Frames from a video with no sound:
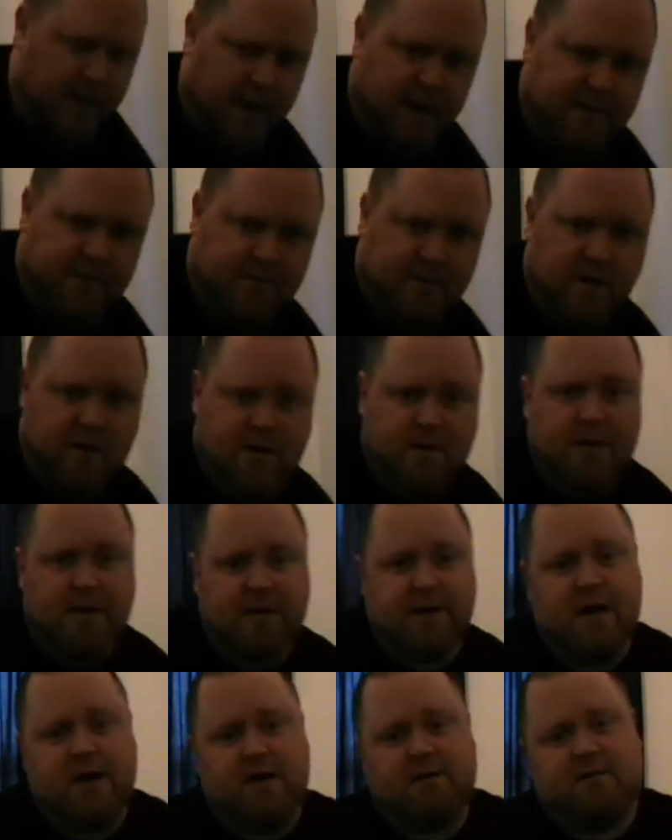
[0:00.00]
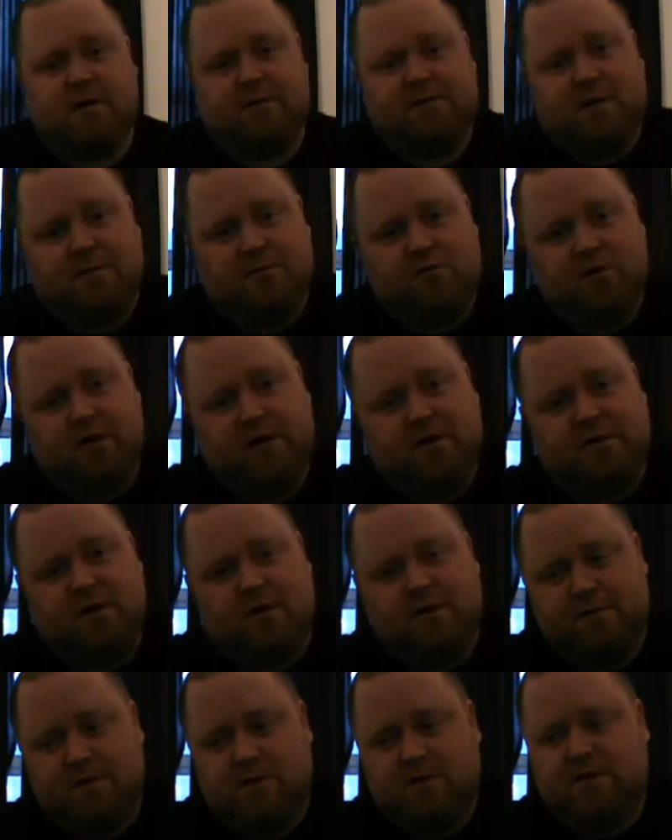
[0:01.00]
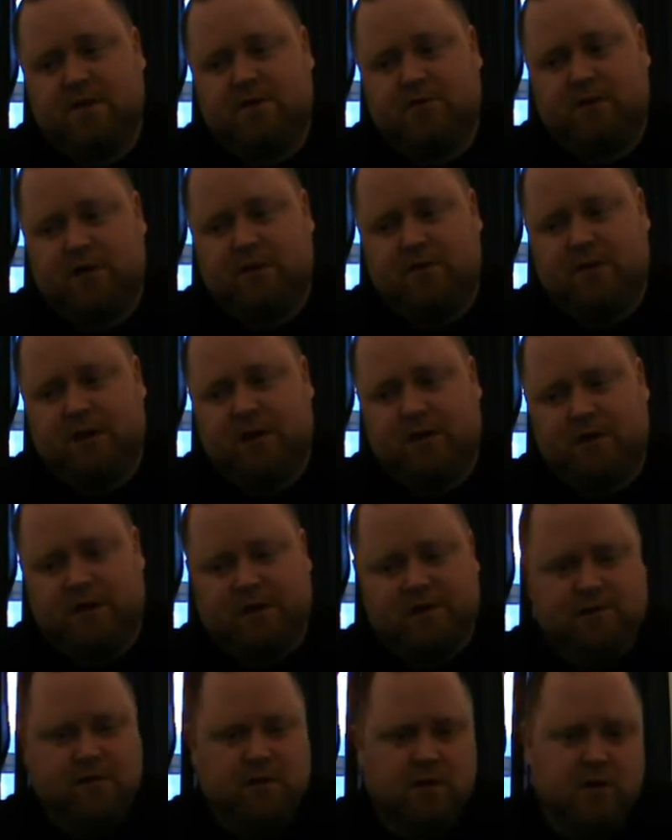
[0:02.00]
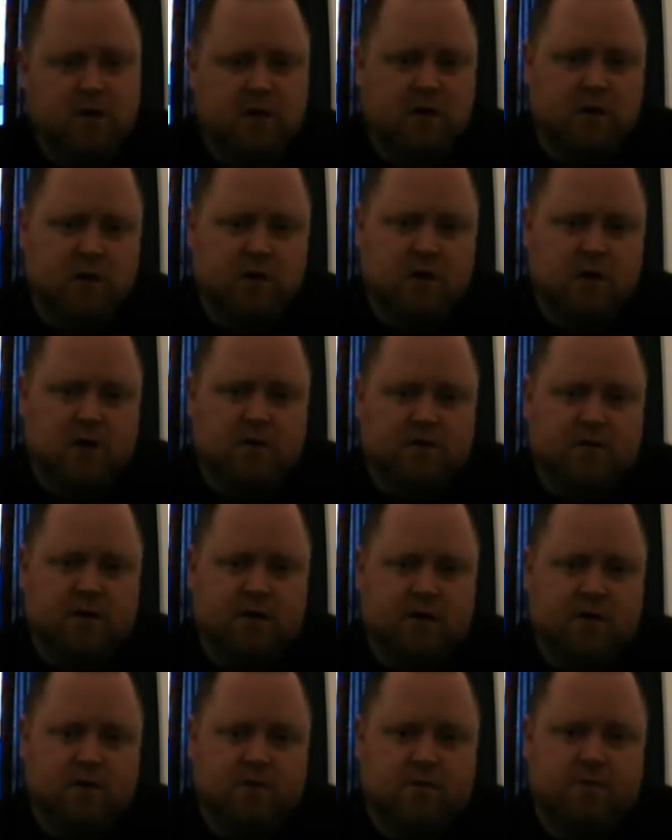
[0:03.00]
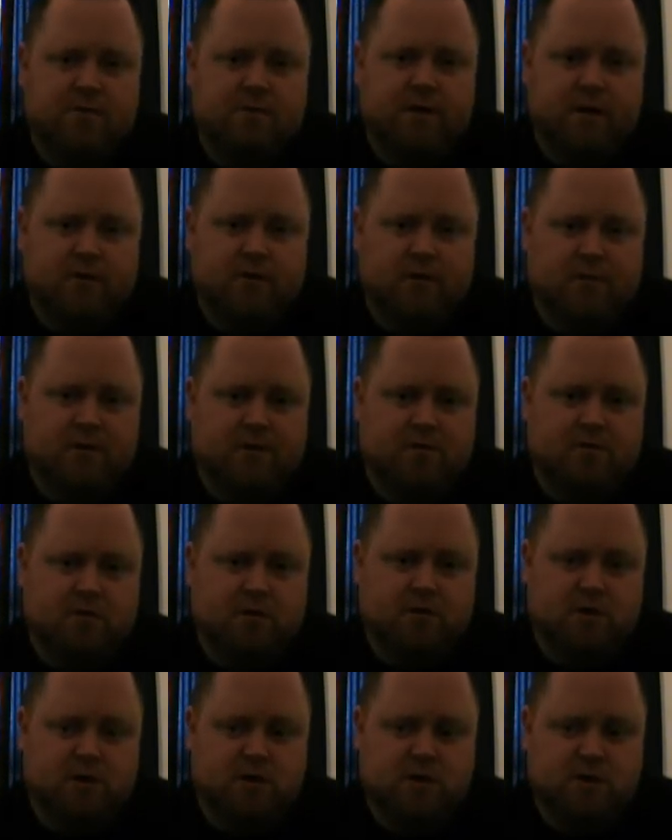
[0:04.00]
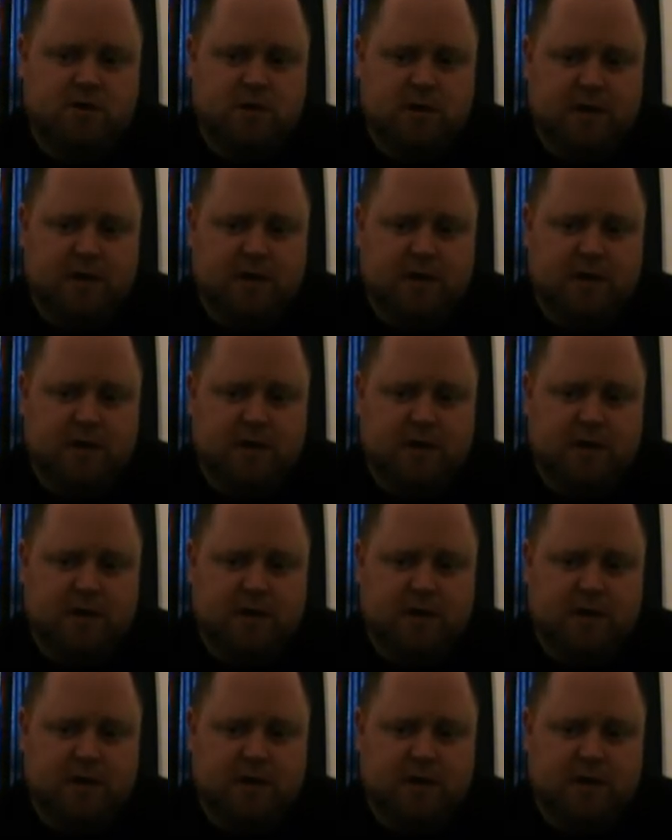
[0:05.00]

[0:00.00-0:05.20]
And get yourself some, treat yourself, because they're really, really nice. So, thank you very much for watching.